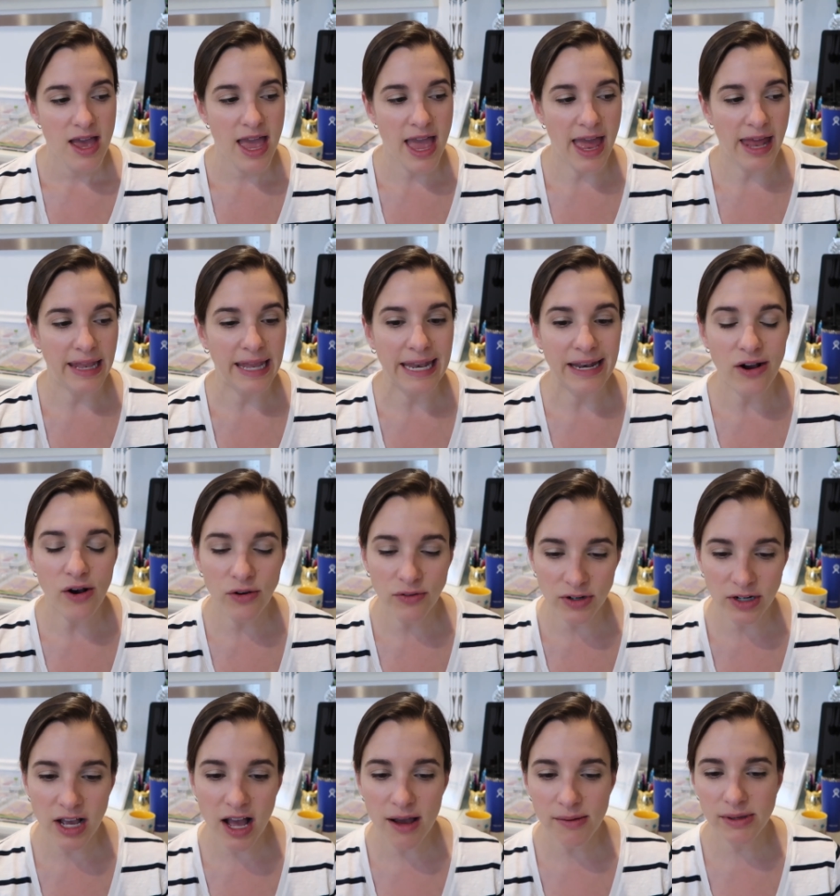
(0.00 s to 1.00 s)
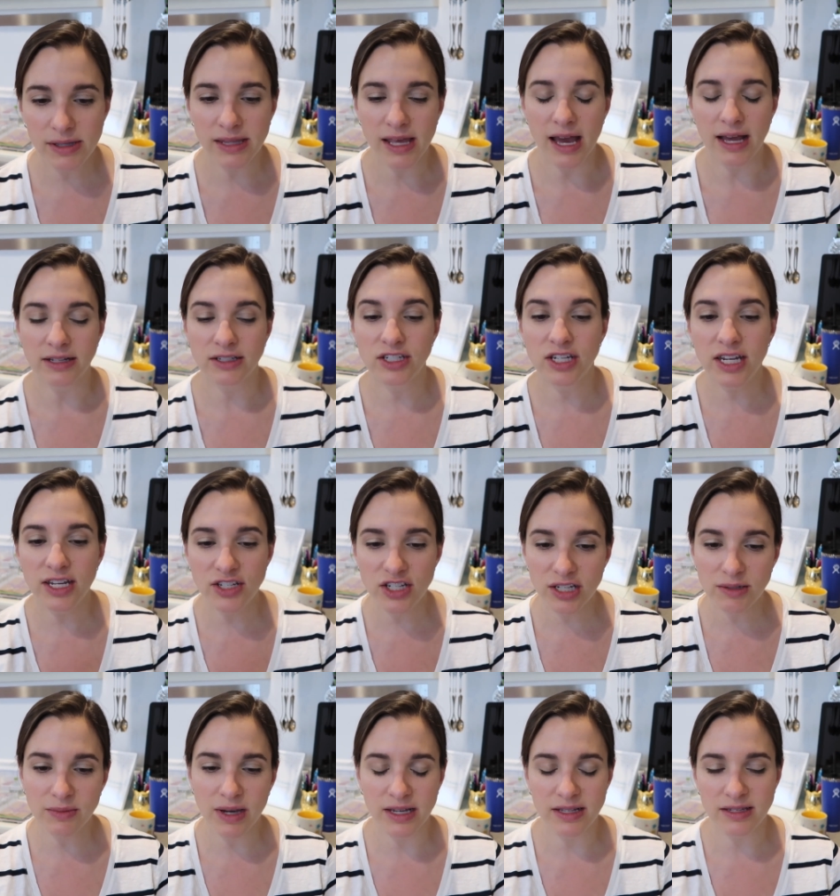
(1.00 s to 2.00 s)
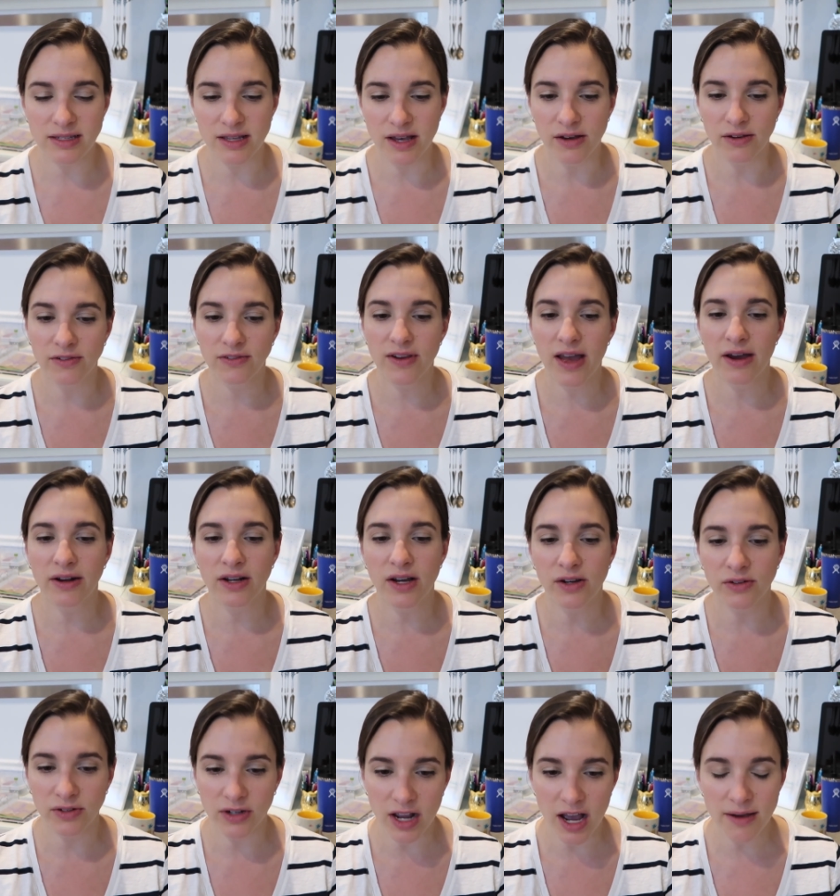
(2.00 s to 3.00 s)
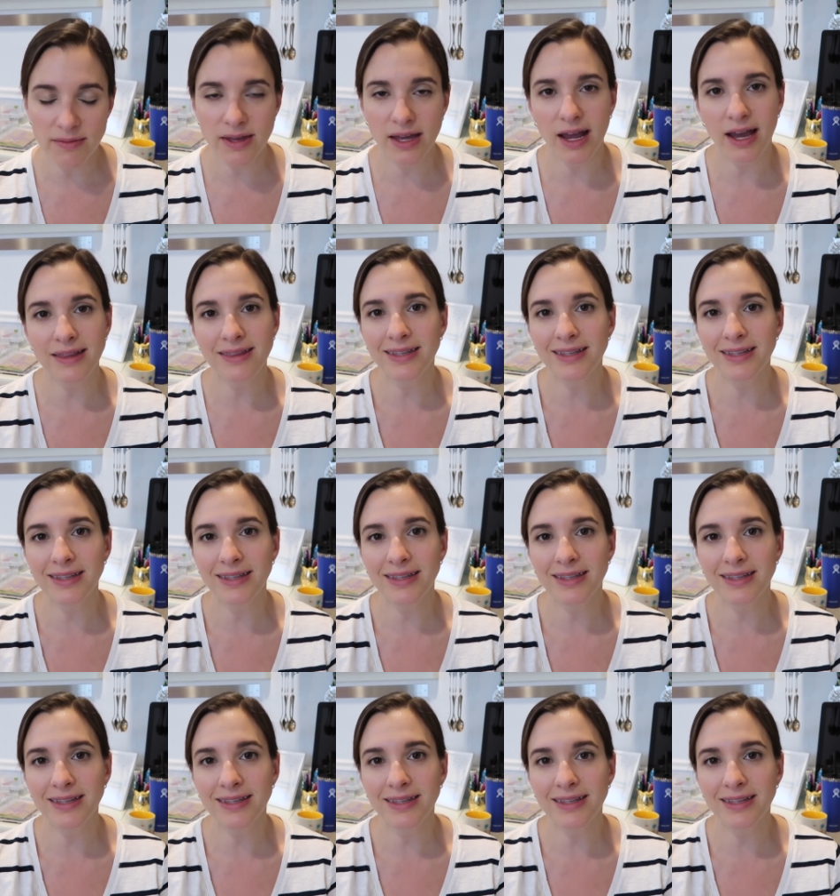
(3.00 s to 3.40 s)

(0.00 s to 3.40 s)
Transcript: and then overcoming that, teaching myself how to overcome that.